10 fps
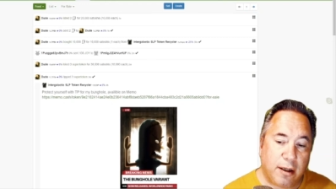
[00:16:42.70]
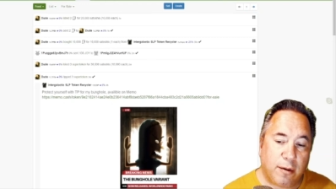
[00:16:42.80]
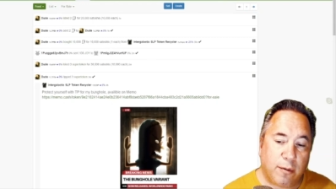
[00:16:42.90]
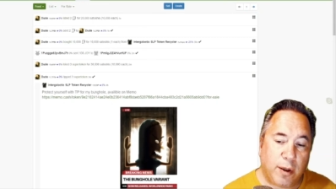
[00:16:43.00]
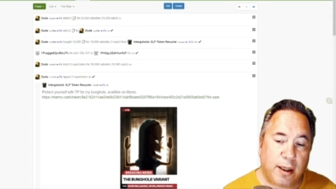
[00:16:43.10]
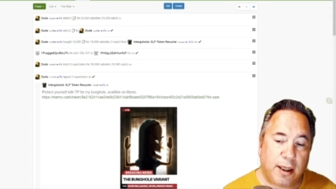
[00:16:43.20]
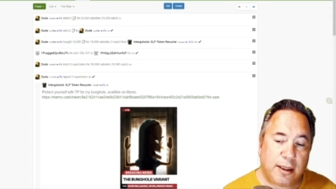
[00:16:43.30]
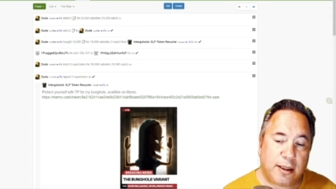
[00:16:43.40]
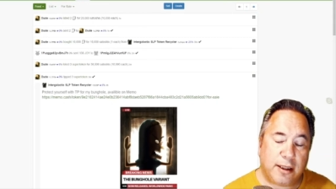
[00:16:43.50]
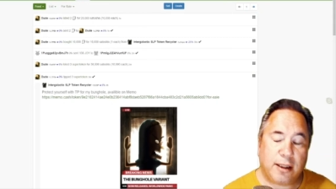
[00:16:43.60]
Well,
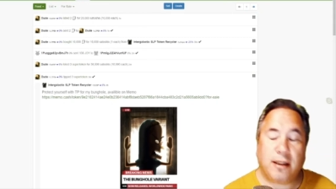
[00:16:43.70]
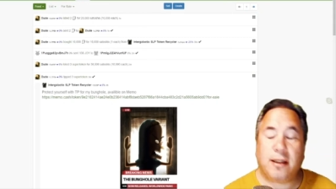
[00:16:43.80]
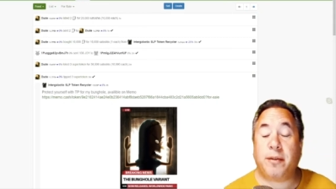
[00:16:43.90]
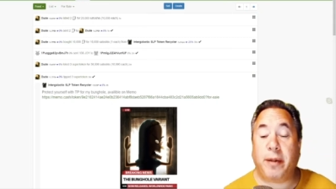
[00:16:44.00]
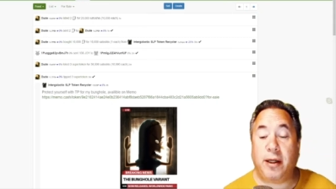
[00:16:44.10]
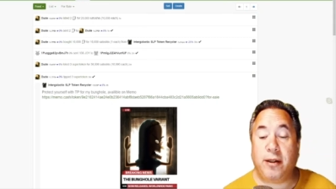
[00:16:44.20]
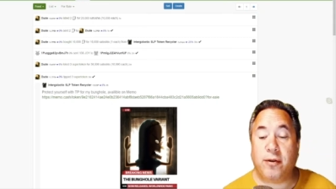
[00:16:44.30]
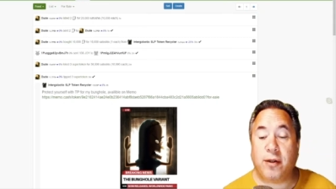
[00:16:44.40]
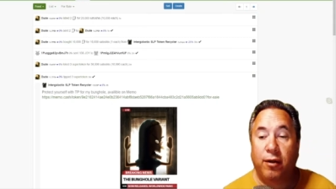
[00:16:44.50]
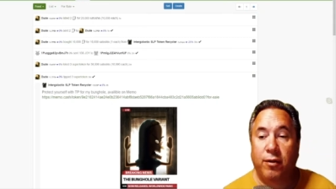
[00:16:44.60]
let's t explain
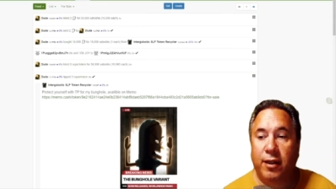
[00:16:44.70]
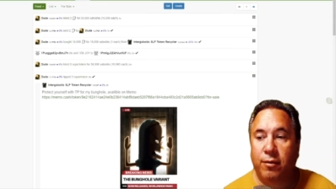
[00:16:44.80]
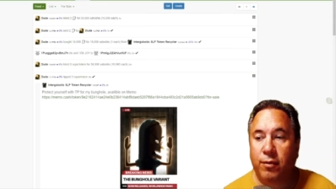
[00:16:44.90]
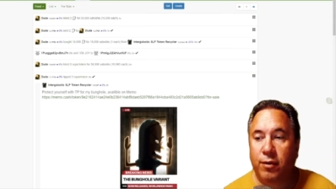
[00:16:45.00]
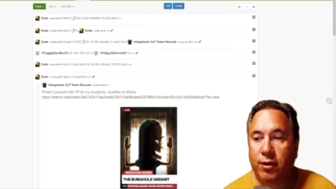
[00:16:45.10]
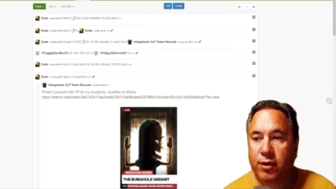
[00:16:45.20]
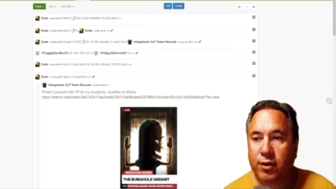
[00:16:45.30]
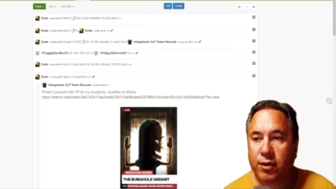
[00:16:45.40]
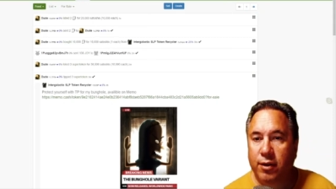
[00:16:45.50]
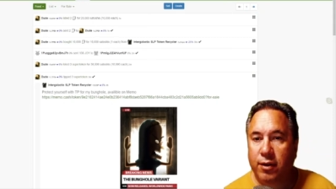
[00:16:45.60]
you how that works.